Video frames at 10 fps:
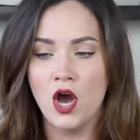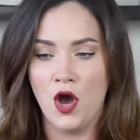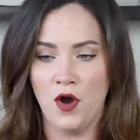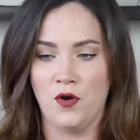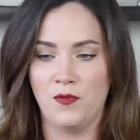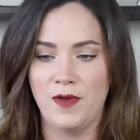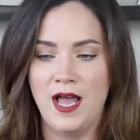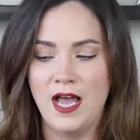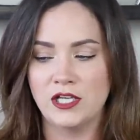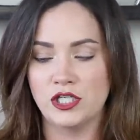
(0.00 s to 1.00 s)
home.
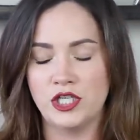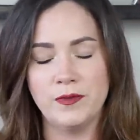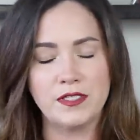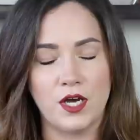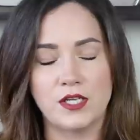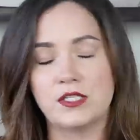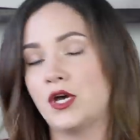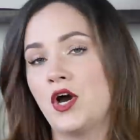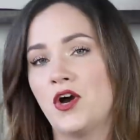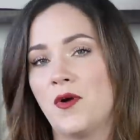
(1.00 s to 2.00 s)
She was
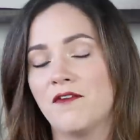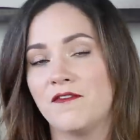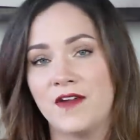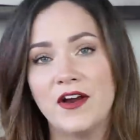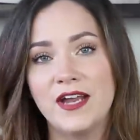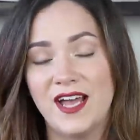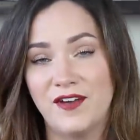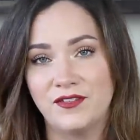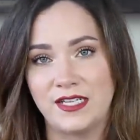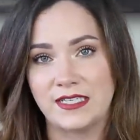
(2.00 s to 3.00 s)
also very
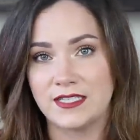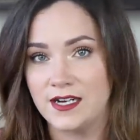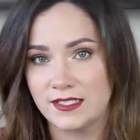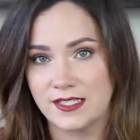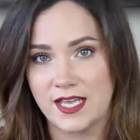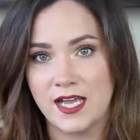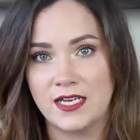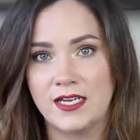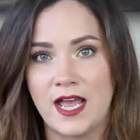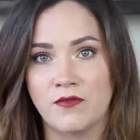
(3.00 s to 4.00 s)
heavily
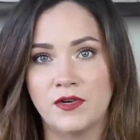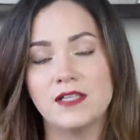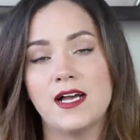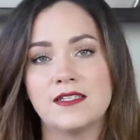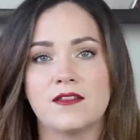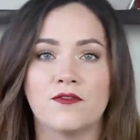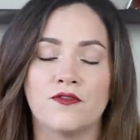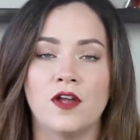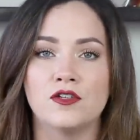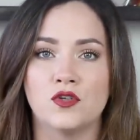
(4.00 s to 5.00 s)
intoxicated and realized that the
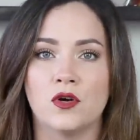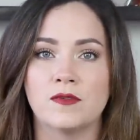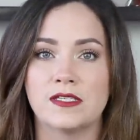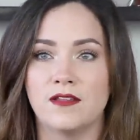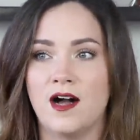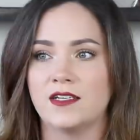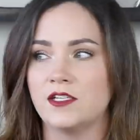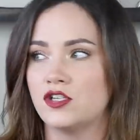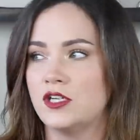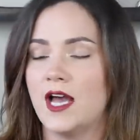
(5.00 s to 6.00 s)
front door was locked
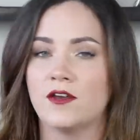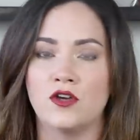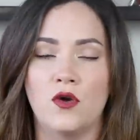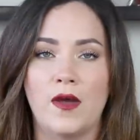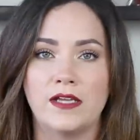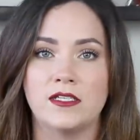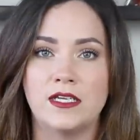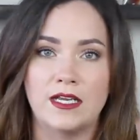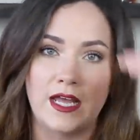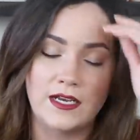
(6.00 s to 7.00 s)
and she had no way to
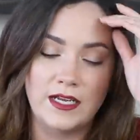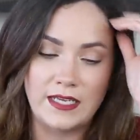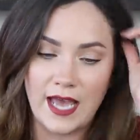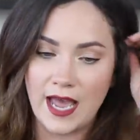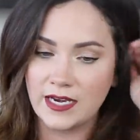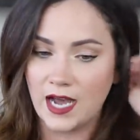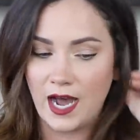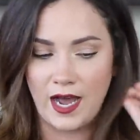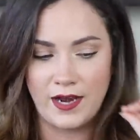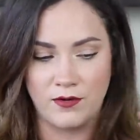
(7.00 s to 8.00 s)
get in. Again,
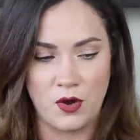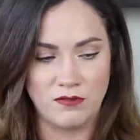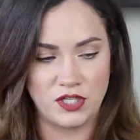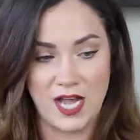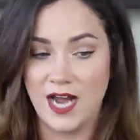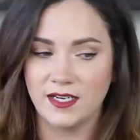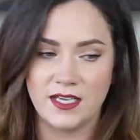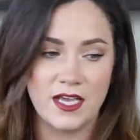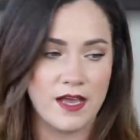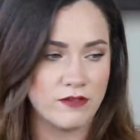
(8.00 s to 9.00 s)
I don't know if she had a
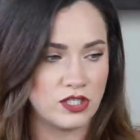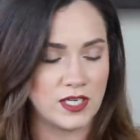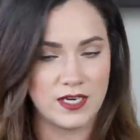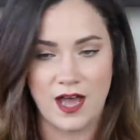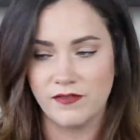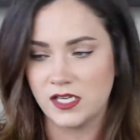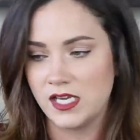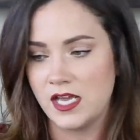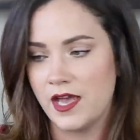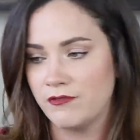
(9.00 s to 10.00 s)
key, if she didn't have a
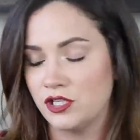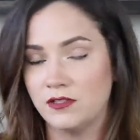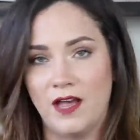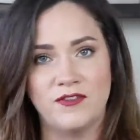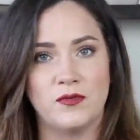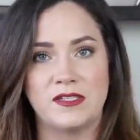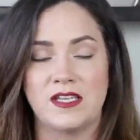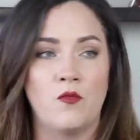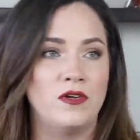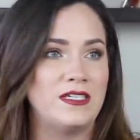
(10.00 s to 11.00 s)
key, if she left it with
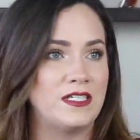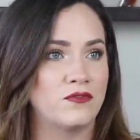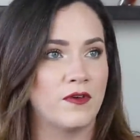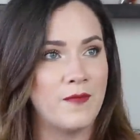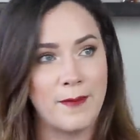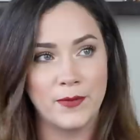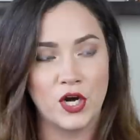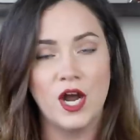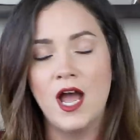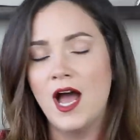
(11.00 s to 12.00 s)
someone, didn't
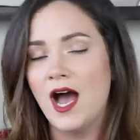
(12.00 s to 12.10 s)
remember.